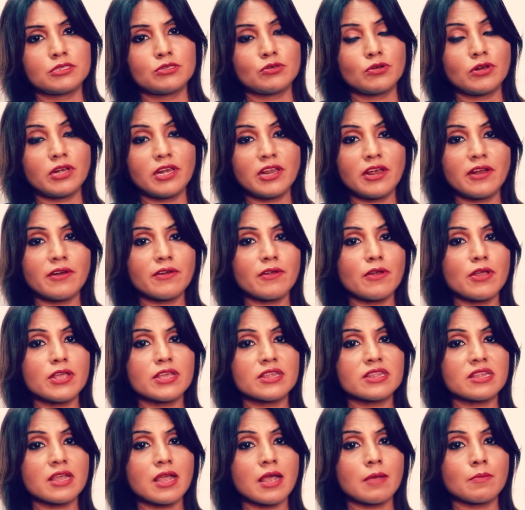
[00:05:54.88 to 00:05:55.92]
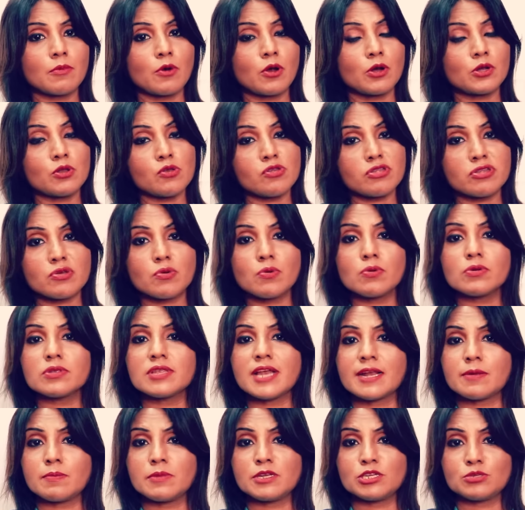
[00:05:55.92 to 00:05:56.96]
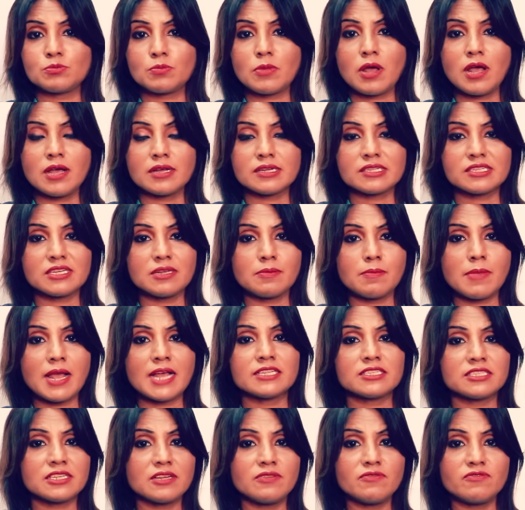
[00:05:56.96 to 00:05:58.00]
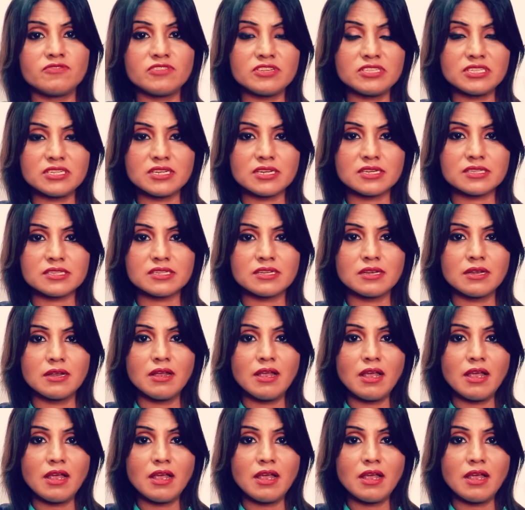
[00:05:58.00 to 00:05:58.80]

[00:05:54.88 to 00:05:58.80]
to clear your exam or to score that much marks in maths and physics.